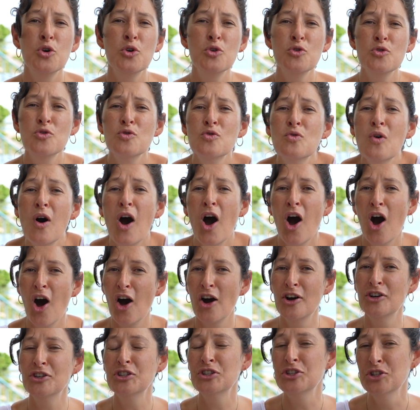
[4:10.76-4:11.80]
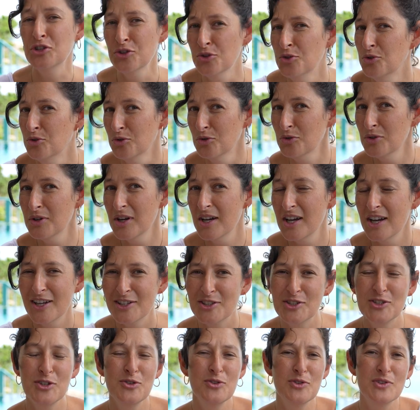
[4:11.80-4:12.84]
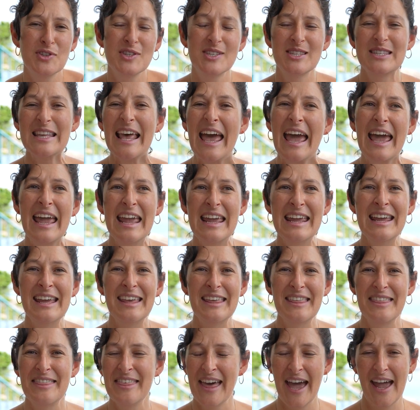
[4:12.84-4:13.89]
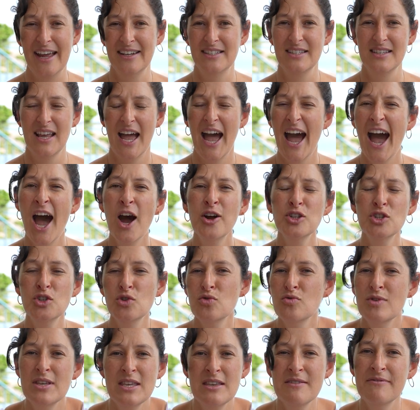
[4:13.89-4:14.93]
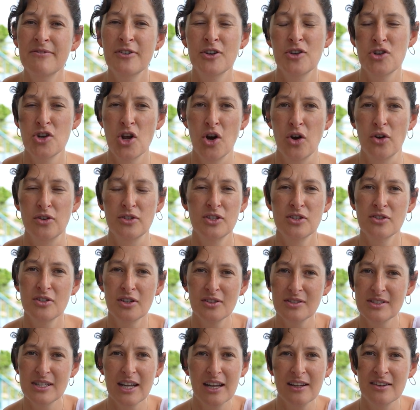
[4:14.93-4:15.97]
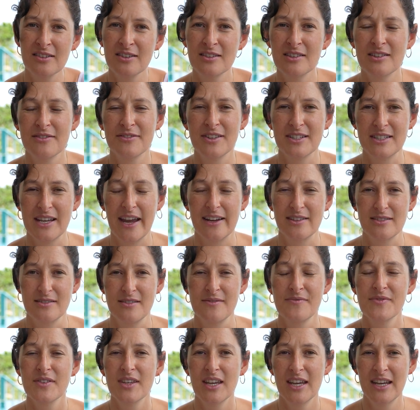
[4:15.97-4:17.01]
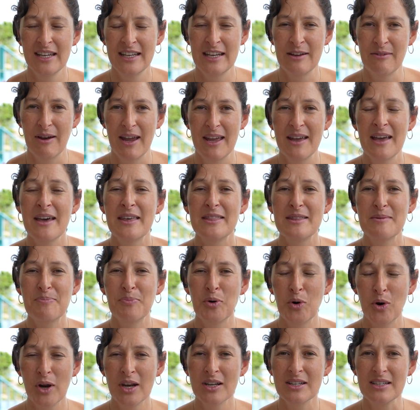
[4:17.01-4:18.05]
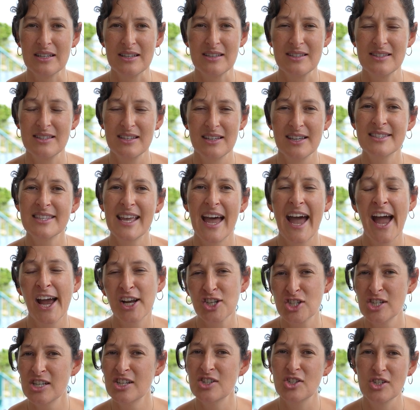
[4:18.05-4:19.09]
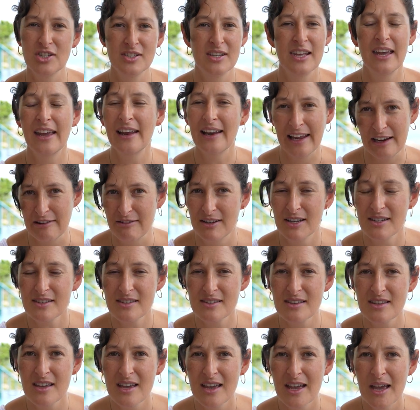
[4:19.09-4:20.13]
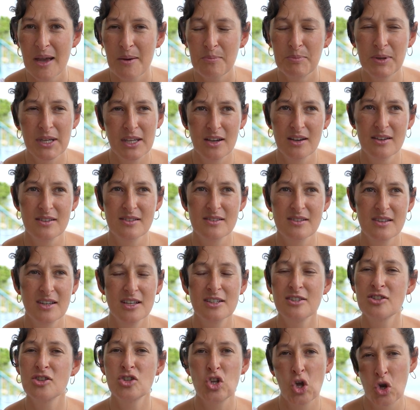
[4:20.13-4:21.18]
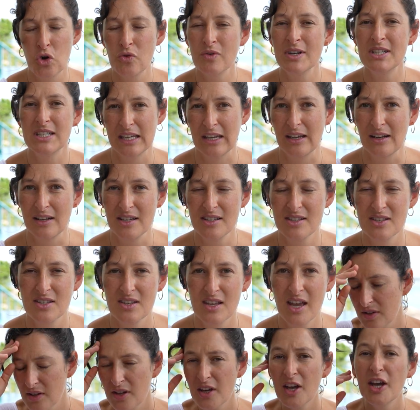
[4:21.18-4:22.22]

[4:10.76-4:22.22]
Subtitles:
Who are you to say that? How do you even know? Do you not take note of the title? Anyway, the point is, it's actually just hilarious because it's so ridiculous.